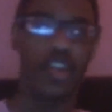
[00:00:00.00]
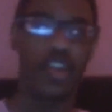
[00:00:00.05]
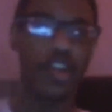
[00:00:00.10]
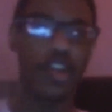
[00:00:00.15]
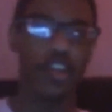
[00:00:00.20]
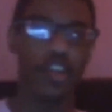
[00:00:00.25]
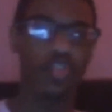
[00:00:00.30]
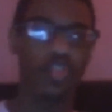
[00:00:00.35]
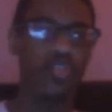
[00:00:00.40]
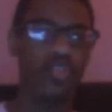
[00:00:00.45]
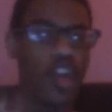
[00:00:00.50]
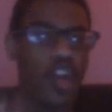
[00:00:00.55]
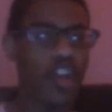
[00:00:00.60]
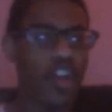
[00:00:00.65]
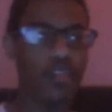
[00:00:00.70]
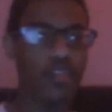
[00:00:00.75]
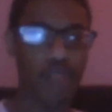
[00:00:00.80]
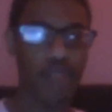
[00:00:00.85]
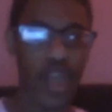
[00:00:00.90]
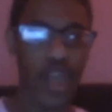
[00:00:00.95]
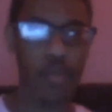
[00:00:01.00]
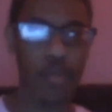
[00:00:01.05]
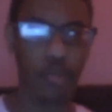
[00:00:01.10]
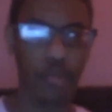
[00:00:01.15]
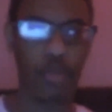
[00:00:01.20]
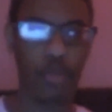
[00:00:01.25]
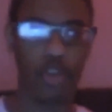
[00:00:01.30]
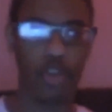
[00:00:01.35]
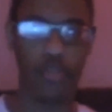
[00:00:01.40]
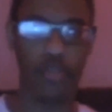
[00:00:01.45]
They're not bad
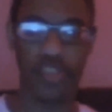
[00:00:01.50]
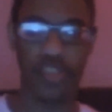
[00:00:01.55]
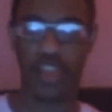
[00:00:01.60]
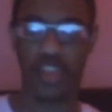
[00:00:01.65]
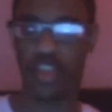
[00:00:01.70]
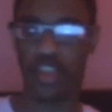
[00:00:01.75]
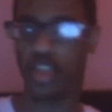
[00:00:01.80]
performances, though.